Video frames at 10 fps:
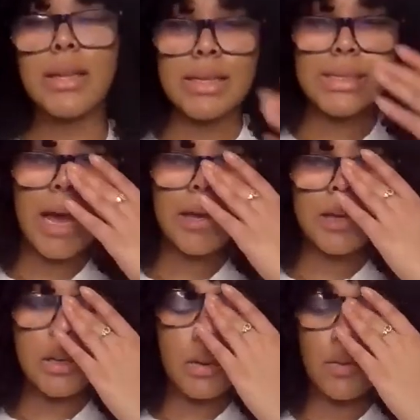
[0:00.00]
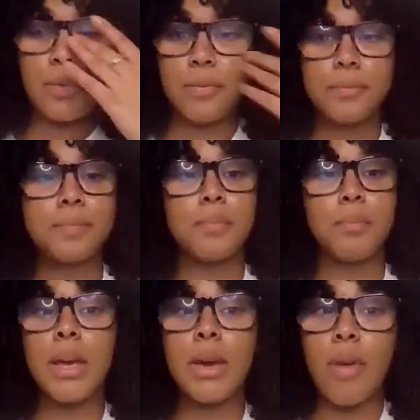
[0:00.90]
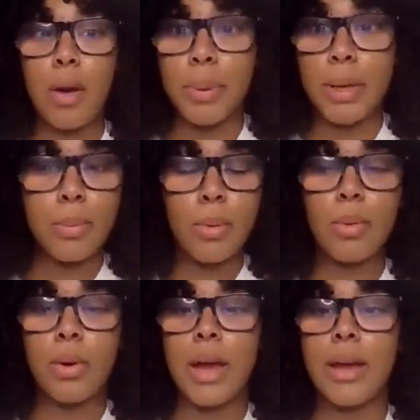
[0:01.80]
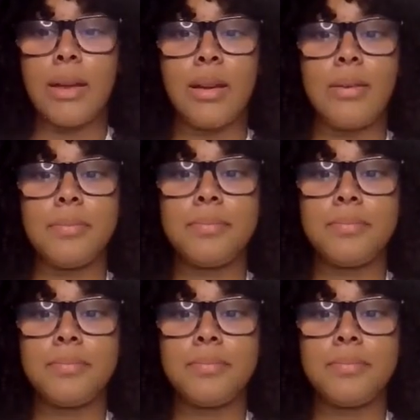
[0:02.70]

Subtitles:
the anxiety of being around people and,